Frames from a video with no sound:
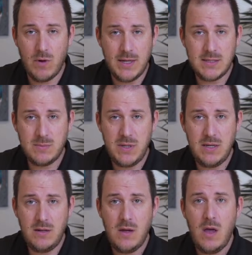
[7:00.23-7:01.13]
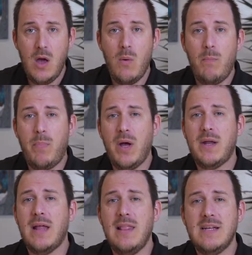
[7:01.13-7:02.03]
and write speed.
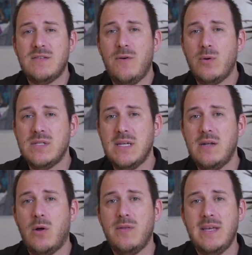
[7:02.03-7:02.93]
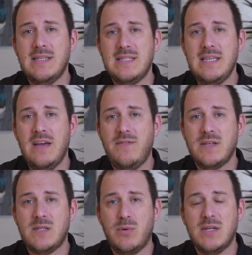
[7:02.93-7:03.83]
But let's focus in on the C F
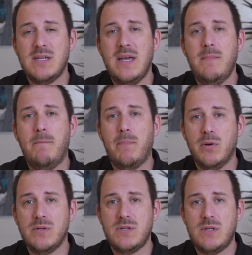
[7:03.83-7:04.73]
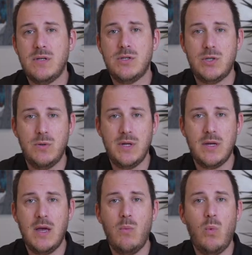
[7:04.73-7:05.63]
Express and burst
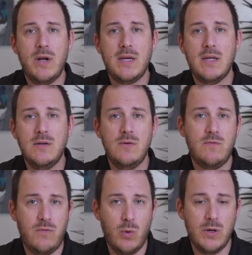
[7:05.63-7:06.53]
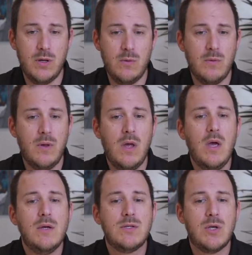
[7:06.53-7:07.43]
shooting and what it can do for you.
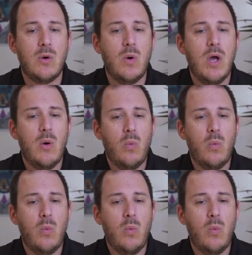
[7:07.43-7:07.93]
So